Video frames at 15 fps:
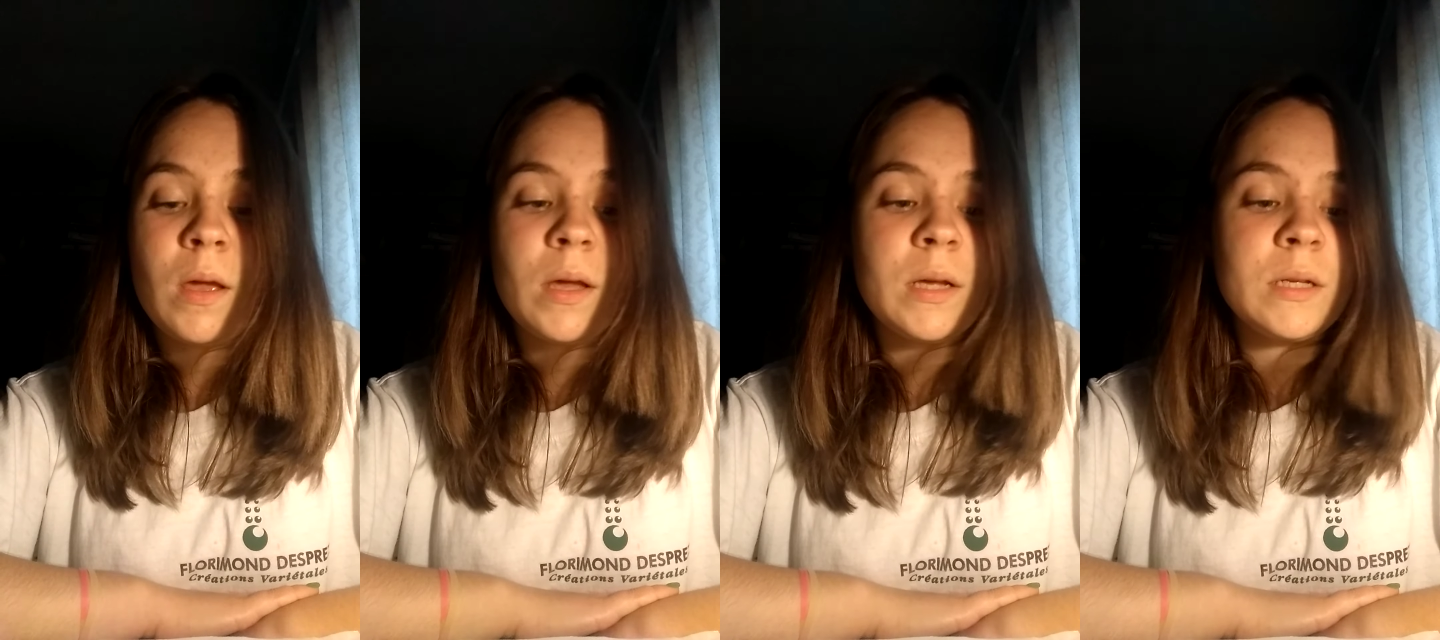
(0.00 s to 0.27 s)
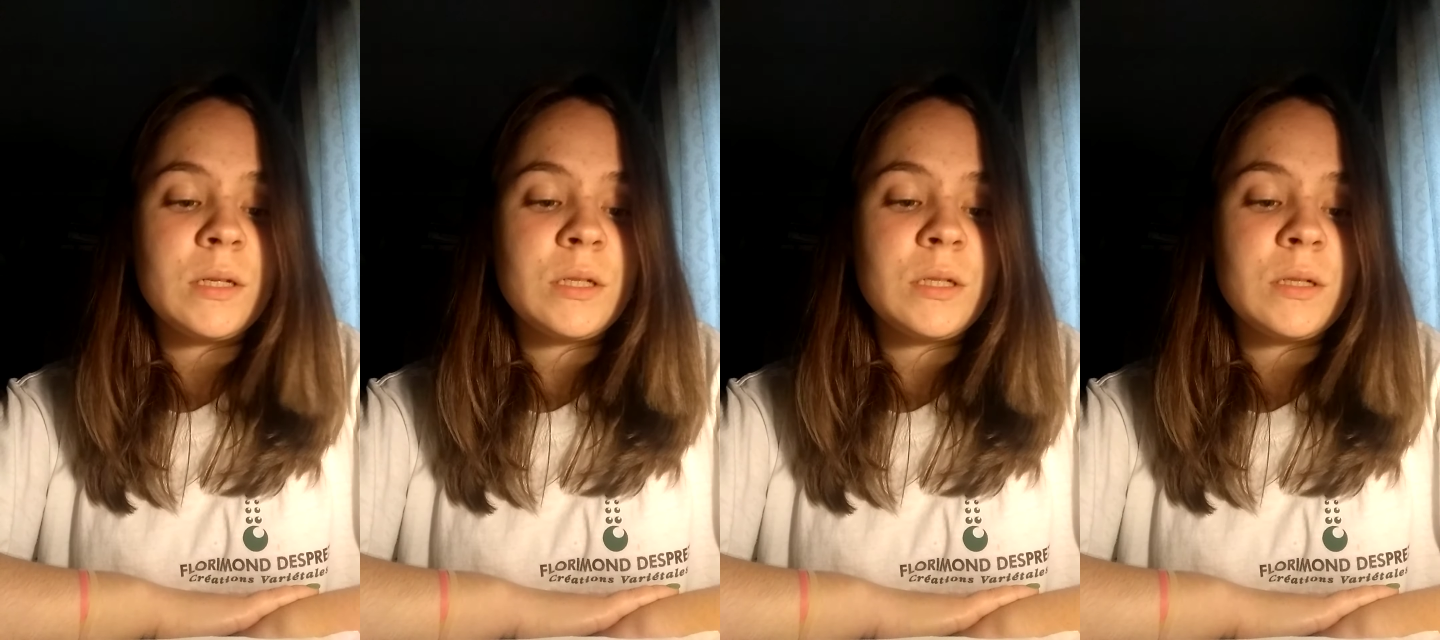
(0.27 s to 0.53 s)

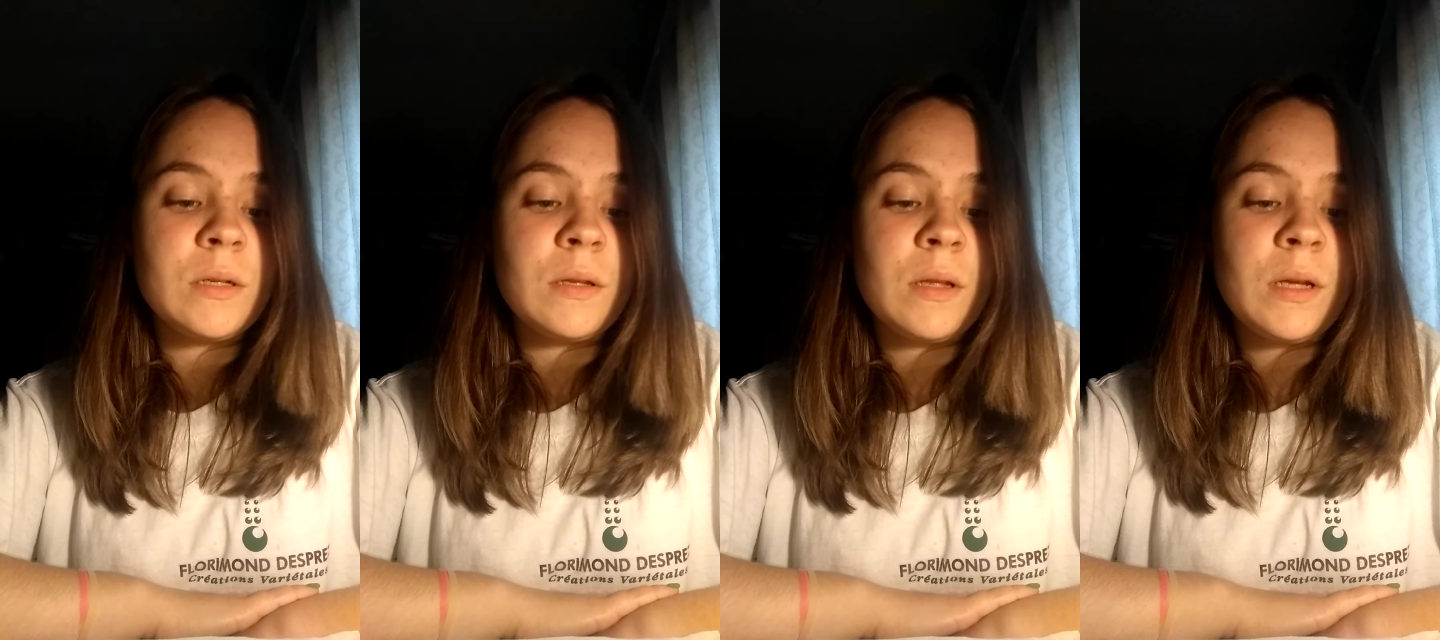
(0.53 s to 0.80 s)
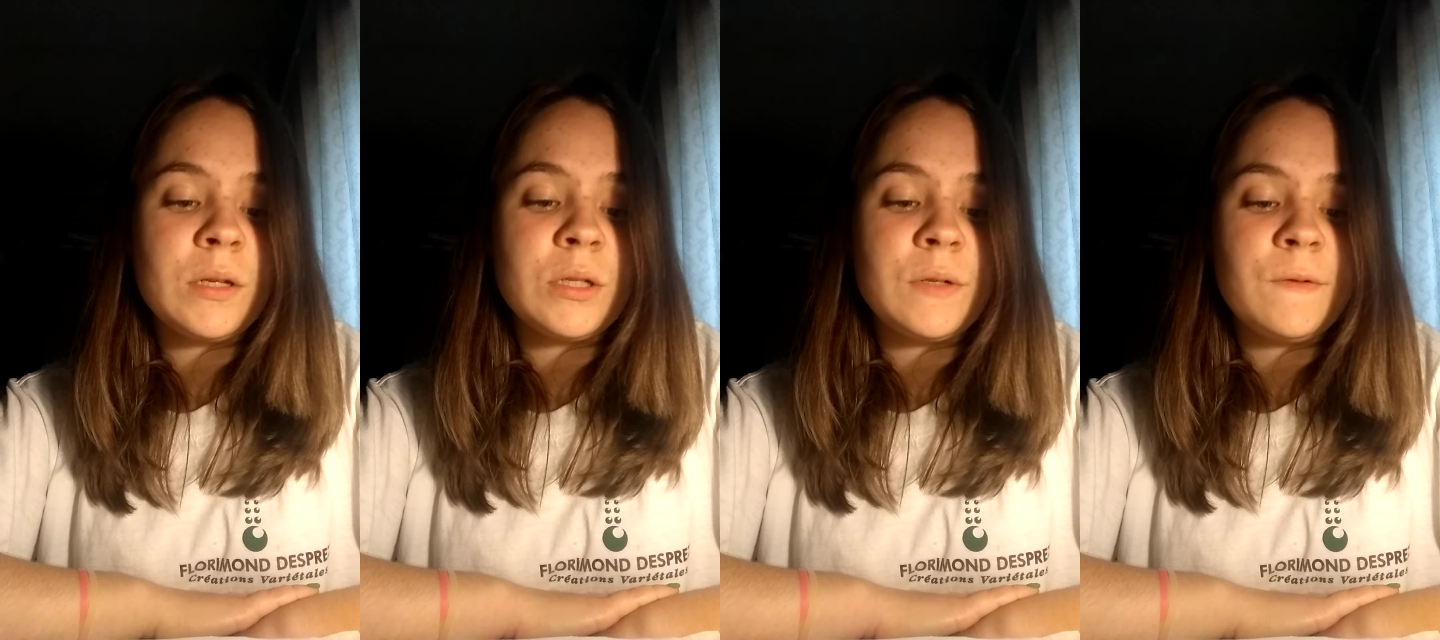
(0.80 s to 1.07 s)
And
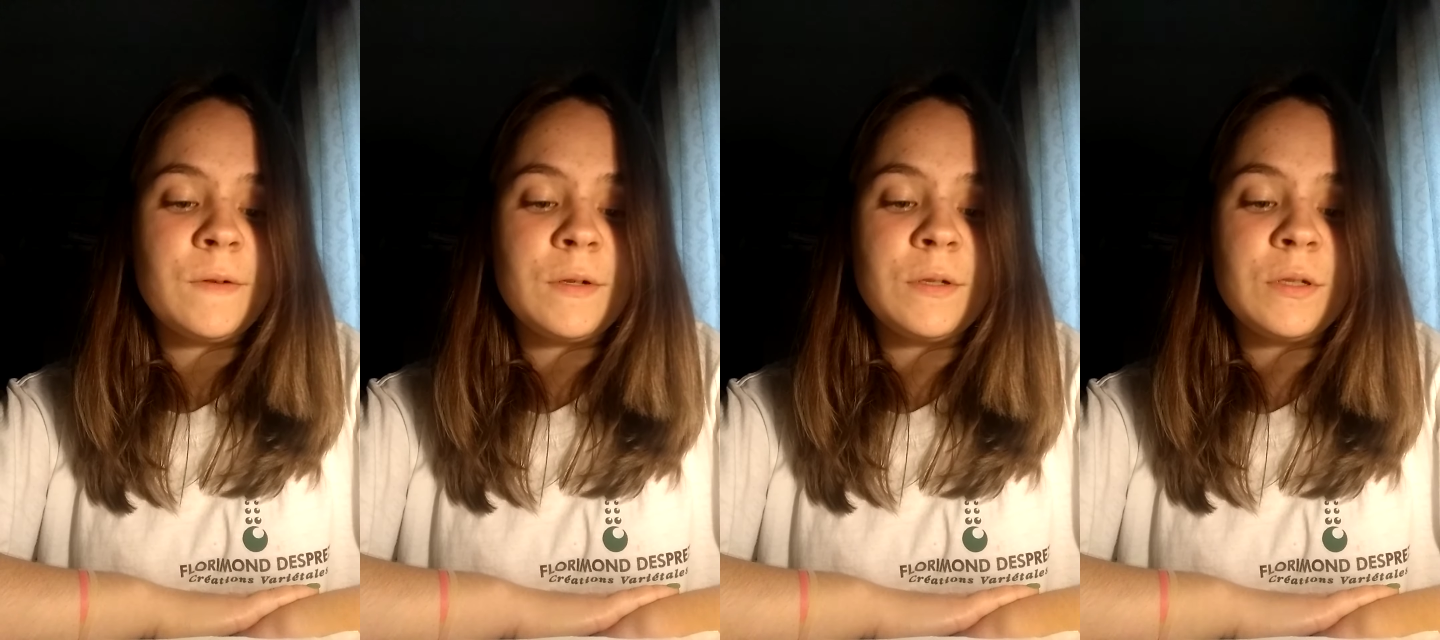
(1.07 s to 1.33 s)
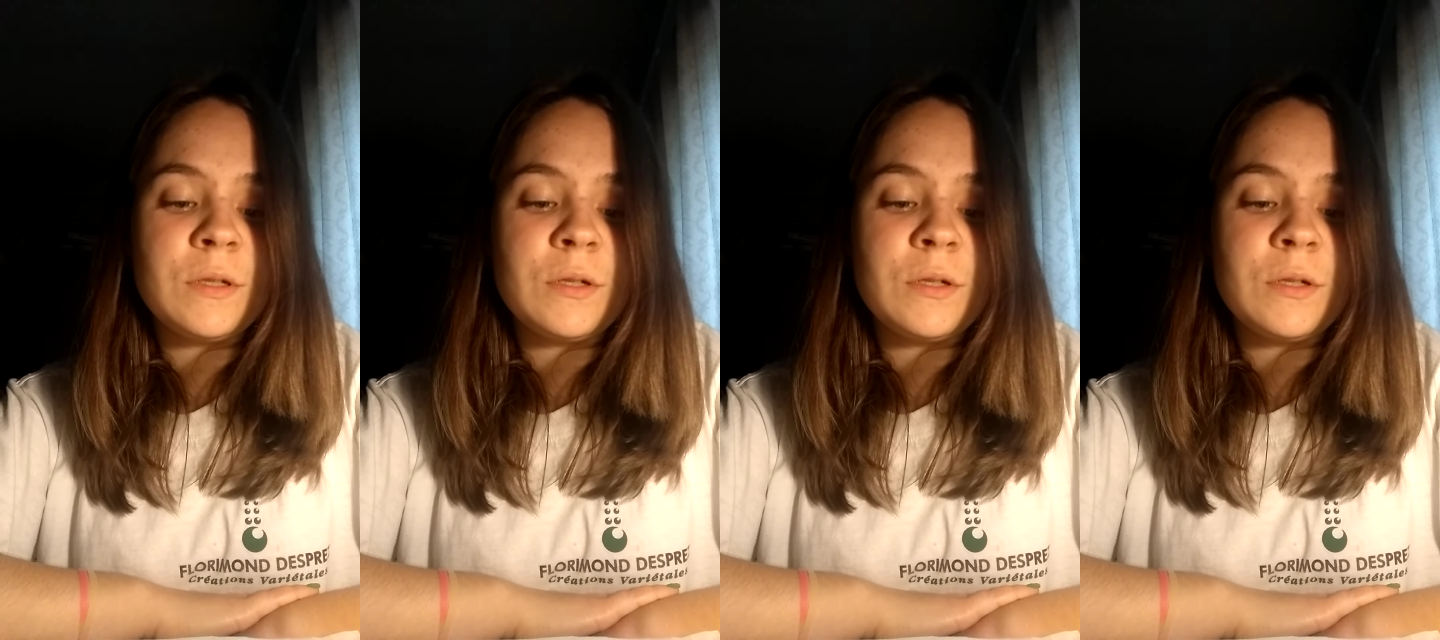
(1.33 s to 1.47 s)
the different